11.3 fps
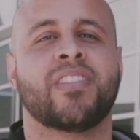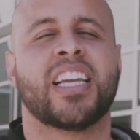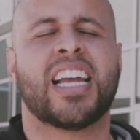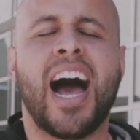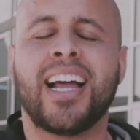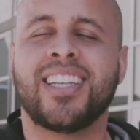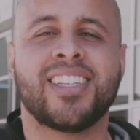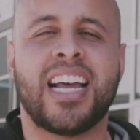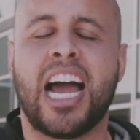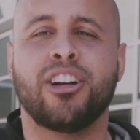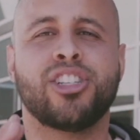God
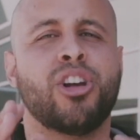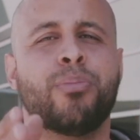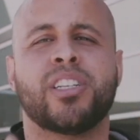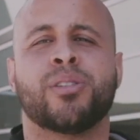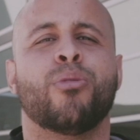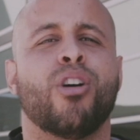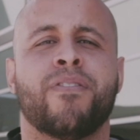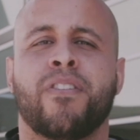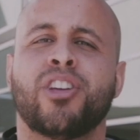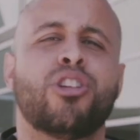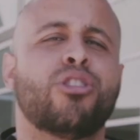desires so much more for
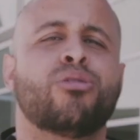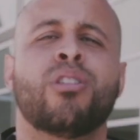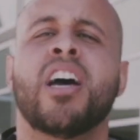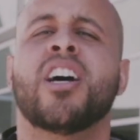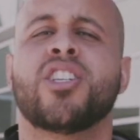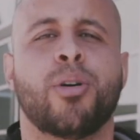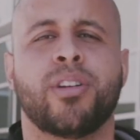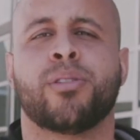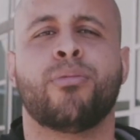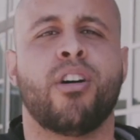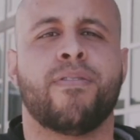you, so much
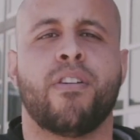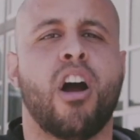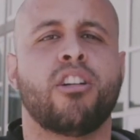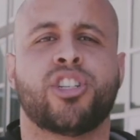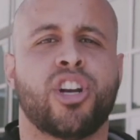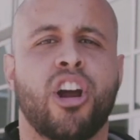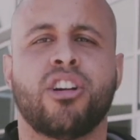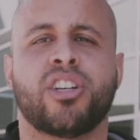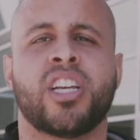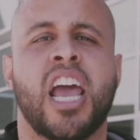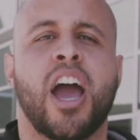more for our
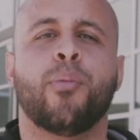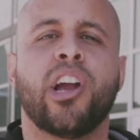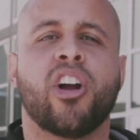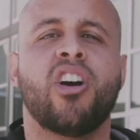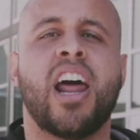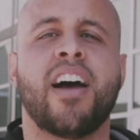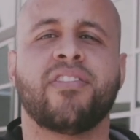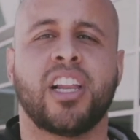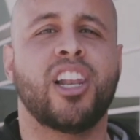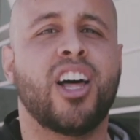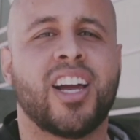church, and we are going to have to
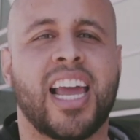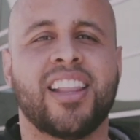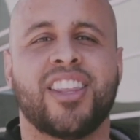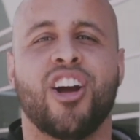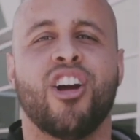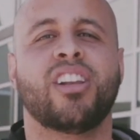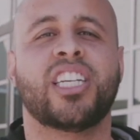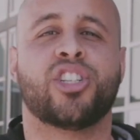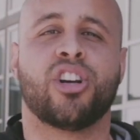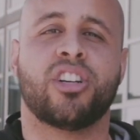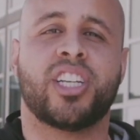look at the early
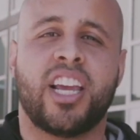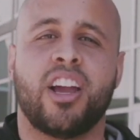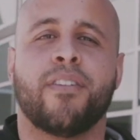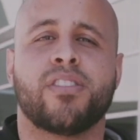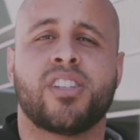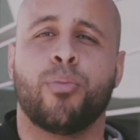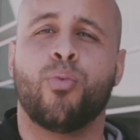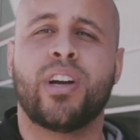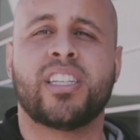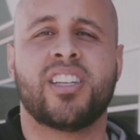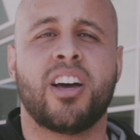church here for some
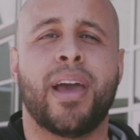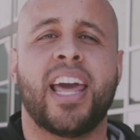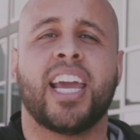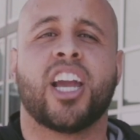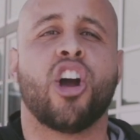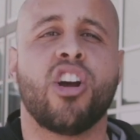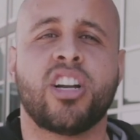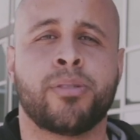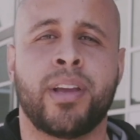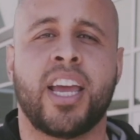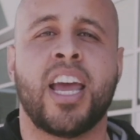wisdom and
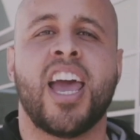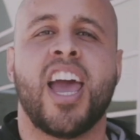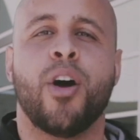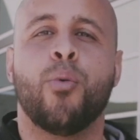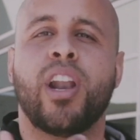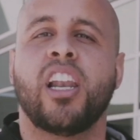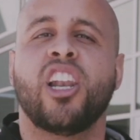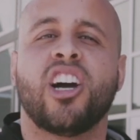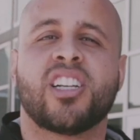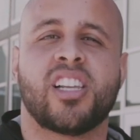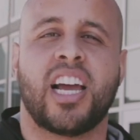encouragement and what it
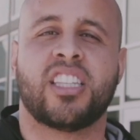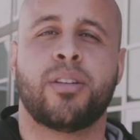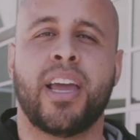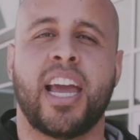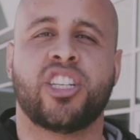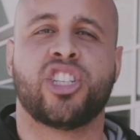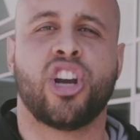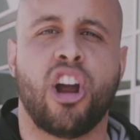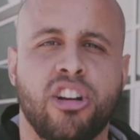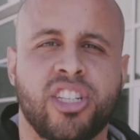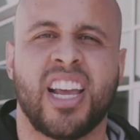looks like to be a
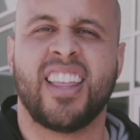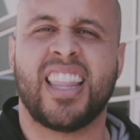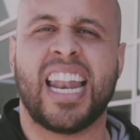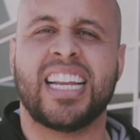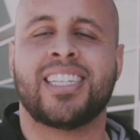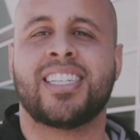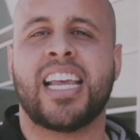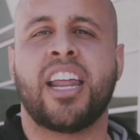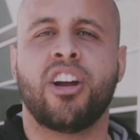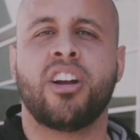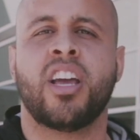church that is
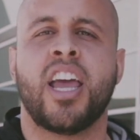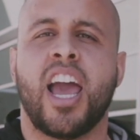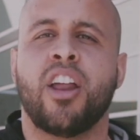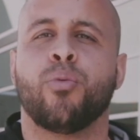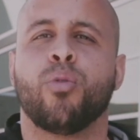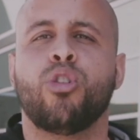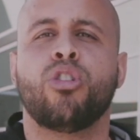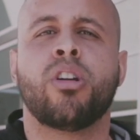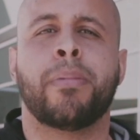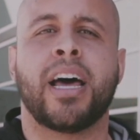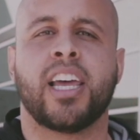centered and ruled by the